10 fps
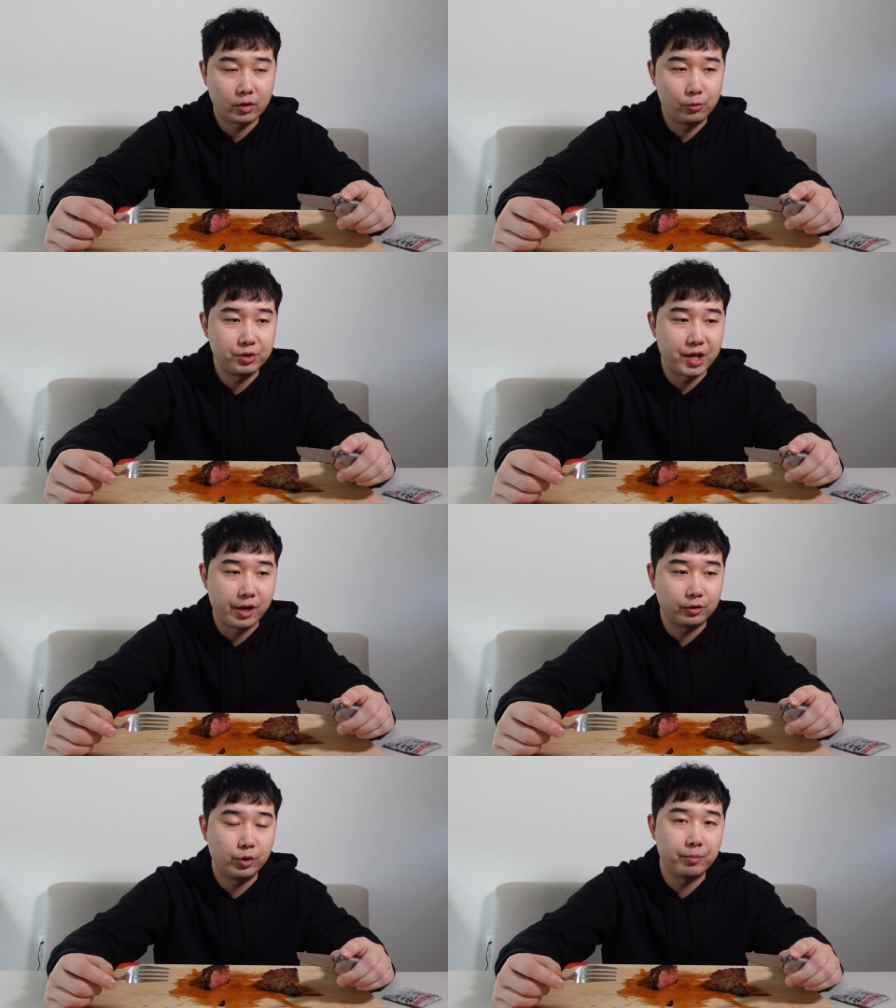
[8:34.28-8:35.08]
What is
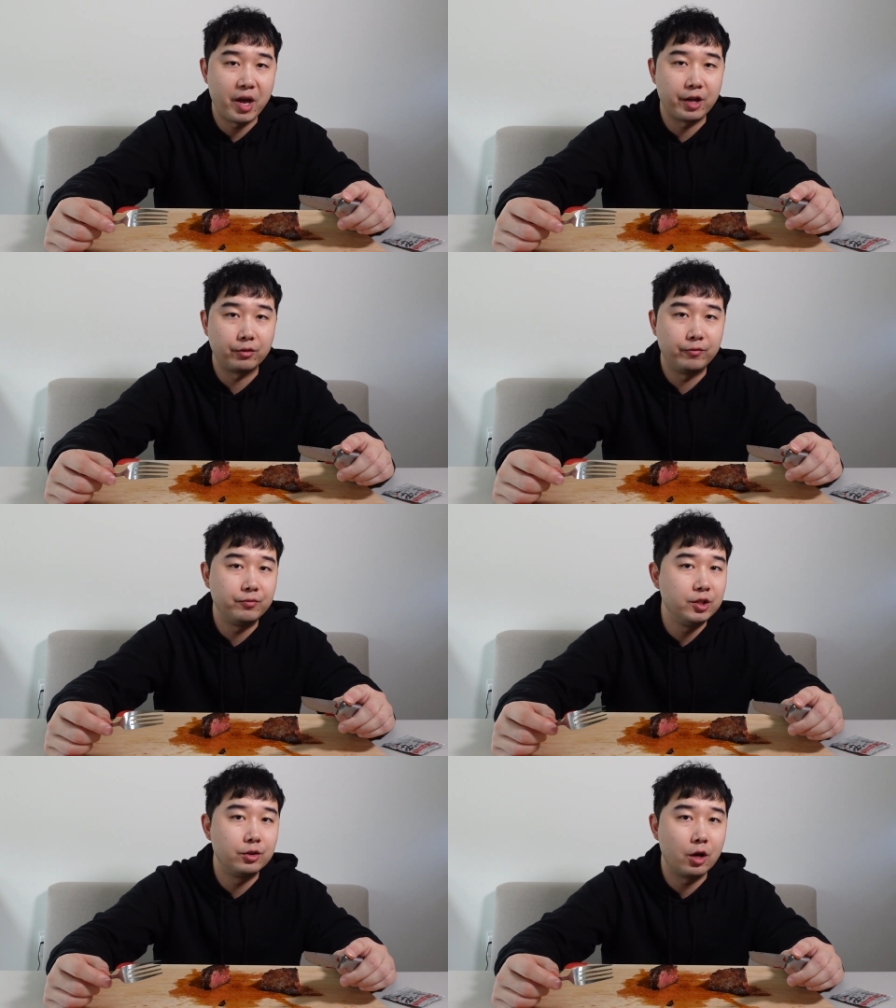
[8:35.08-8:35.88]
that? Quick math.
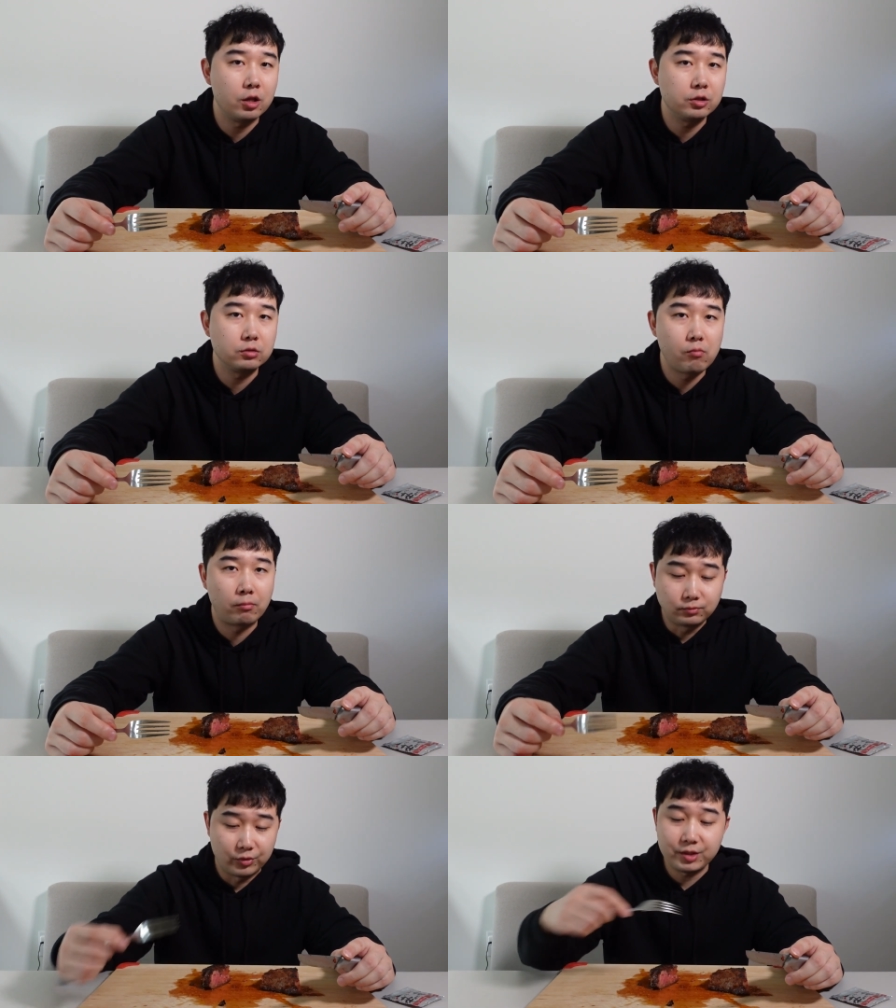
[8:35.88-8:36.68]
$15?
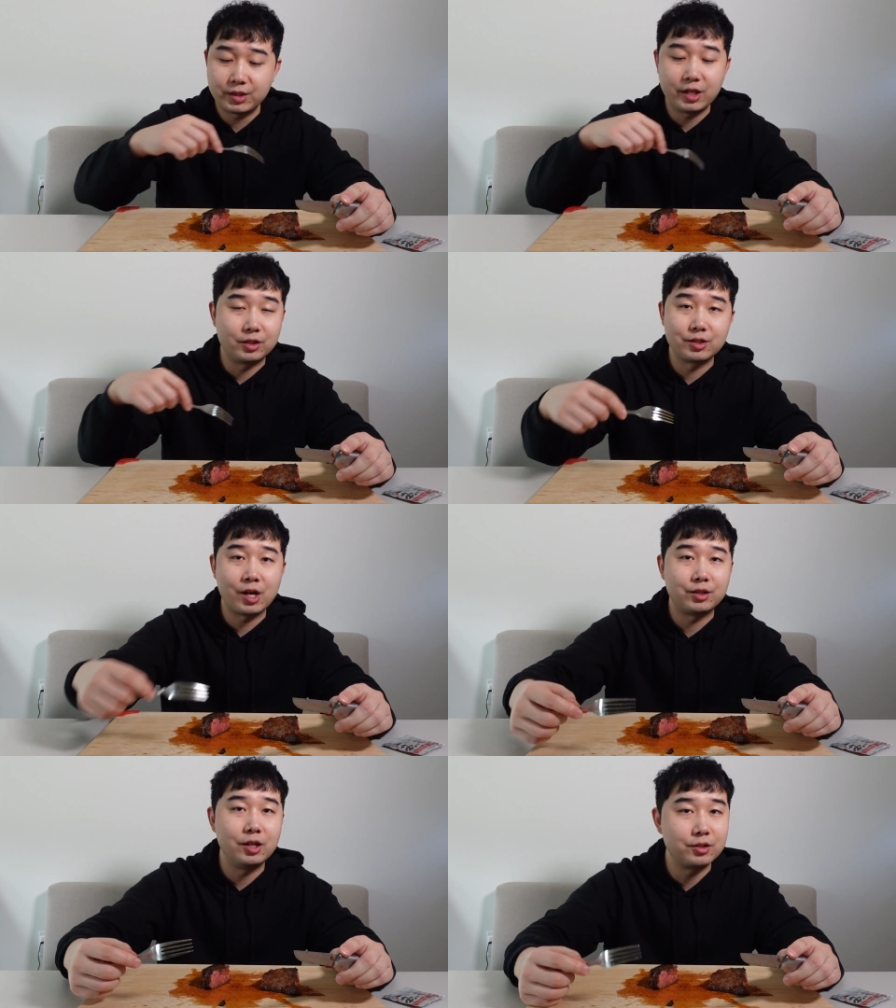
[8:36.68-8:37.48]
This steak does
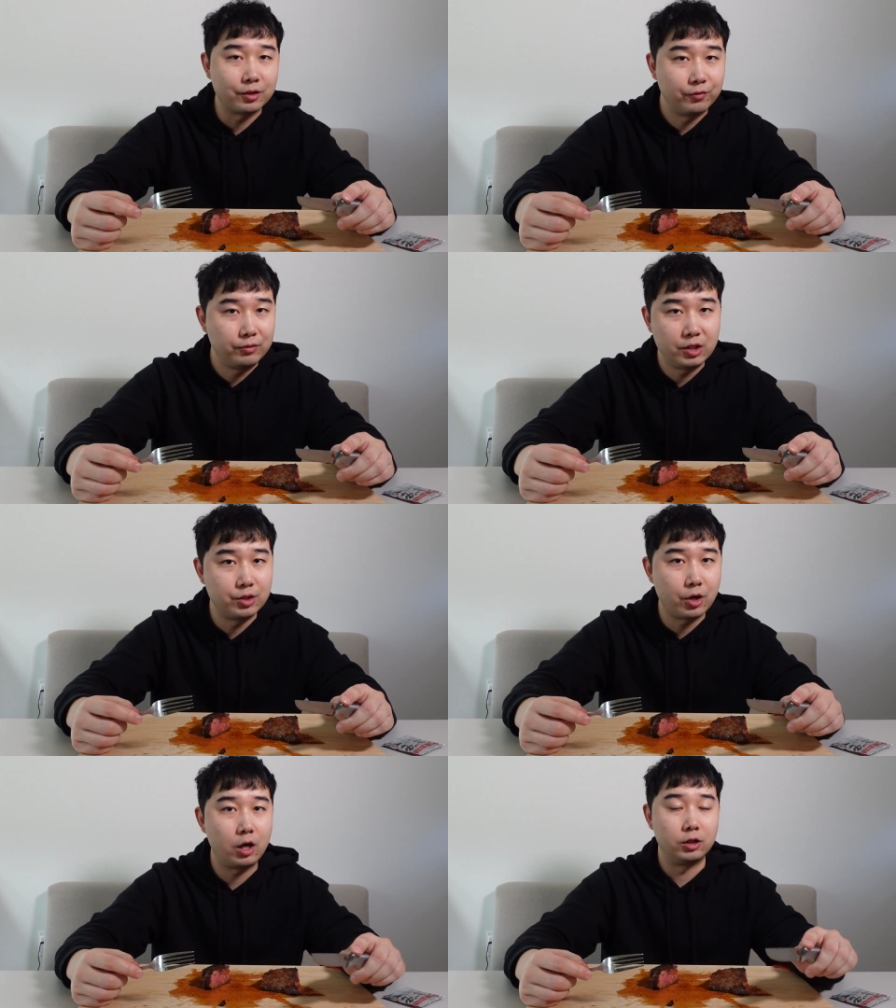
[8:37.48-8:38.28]
not taste like
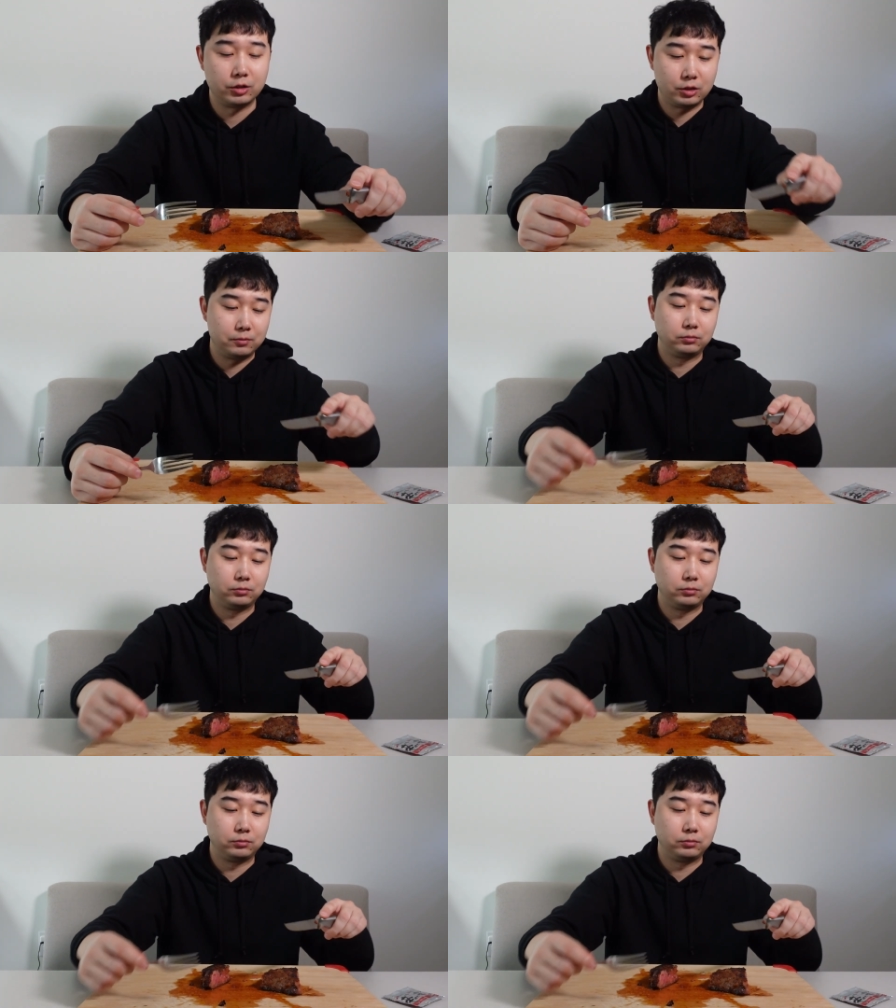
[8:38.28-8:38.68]
$15.